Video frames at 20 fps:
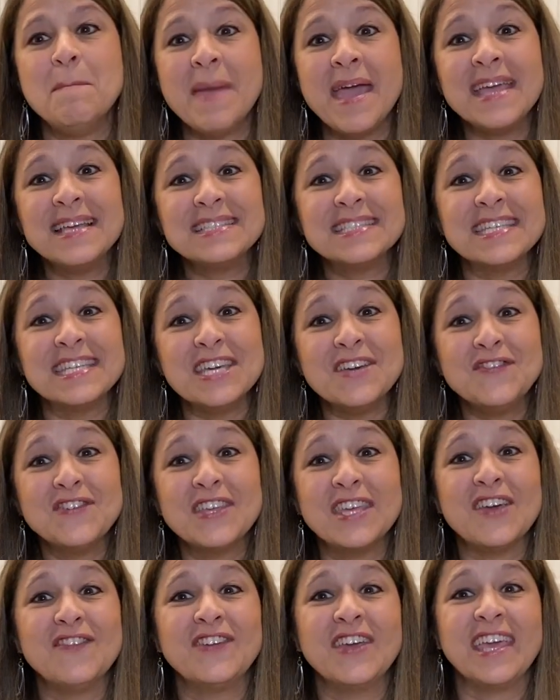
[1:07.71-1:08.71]
makes
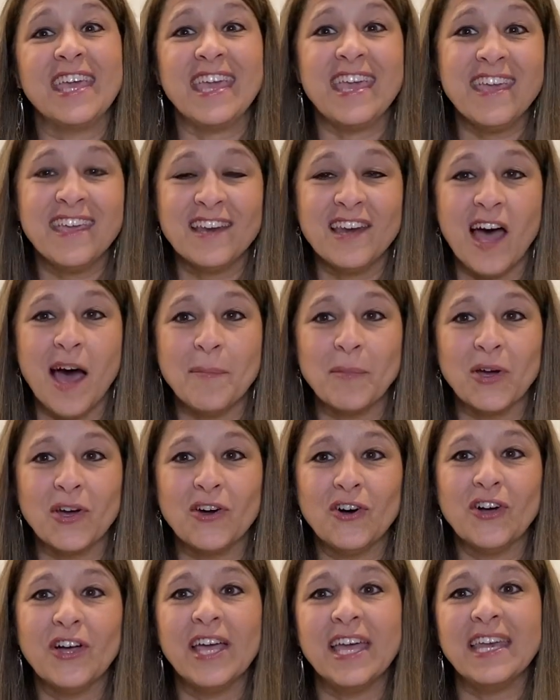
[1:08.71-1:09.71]
gift giving
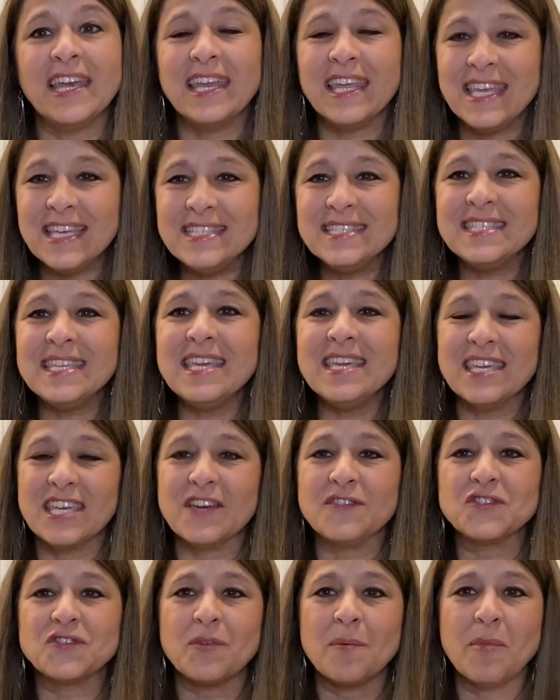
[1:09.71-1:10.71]
economical and easy
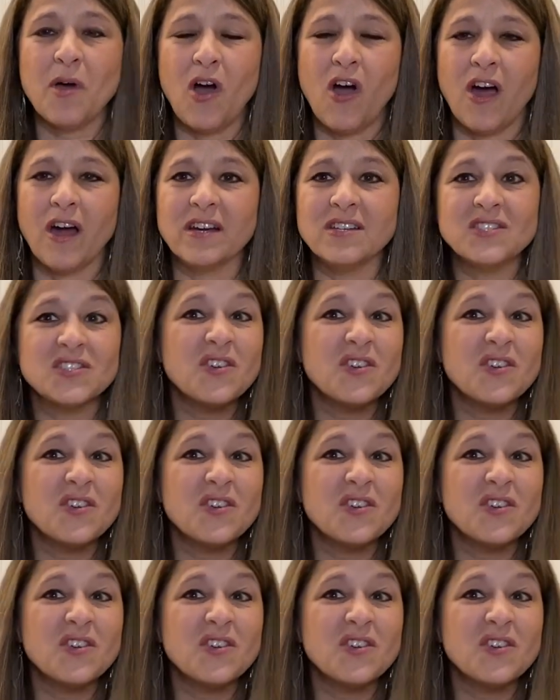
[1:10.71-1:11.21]
gifts from the heart.